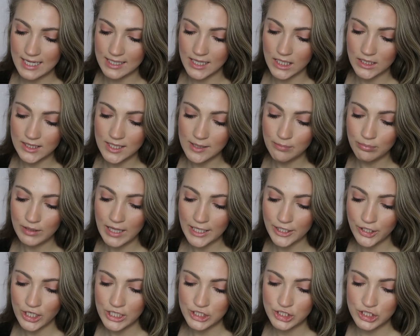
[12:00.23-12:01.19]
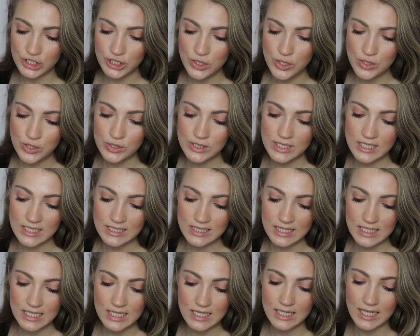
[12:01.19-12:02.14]
a lip liner and she uses
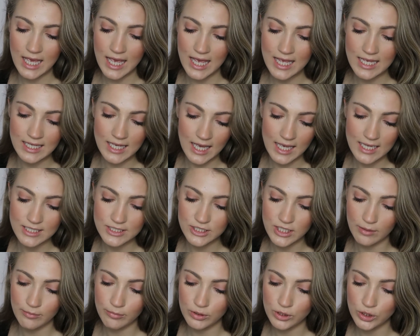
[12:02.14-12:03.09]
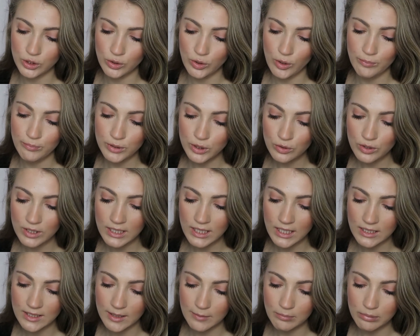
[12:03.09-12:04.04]
the KKW
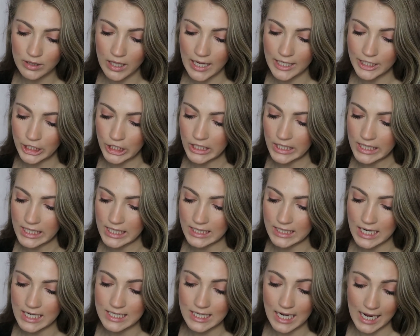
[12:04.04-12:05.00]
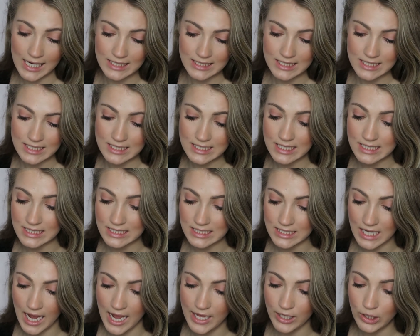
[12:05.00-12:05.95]
Beauty Lip Liner in 90s
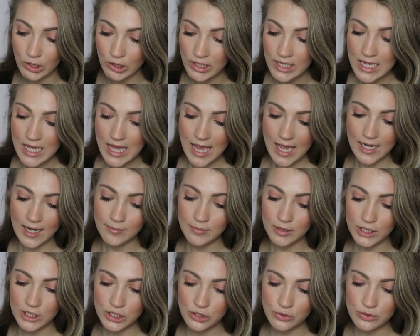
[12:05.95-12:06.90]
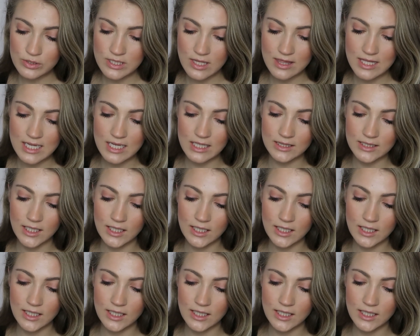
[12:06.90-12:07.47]
Style. And I'm going to use the